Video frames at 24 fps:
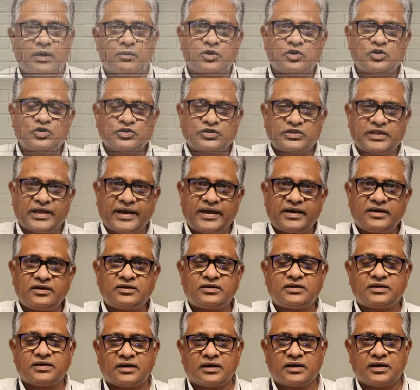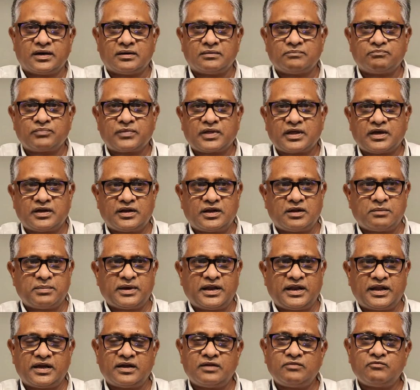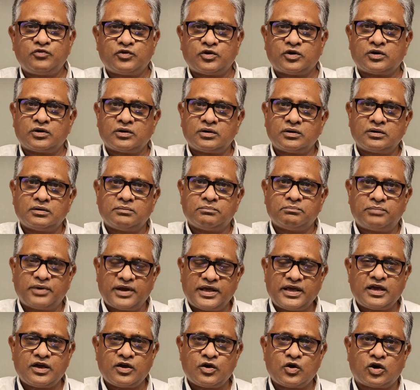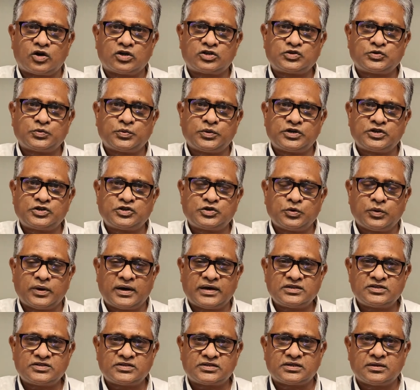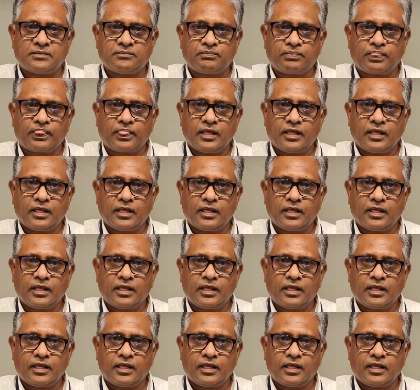want to thank Kanha Banyan for bringing God's word to us.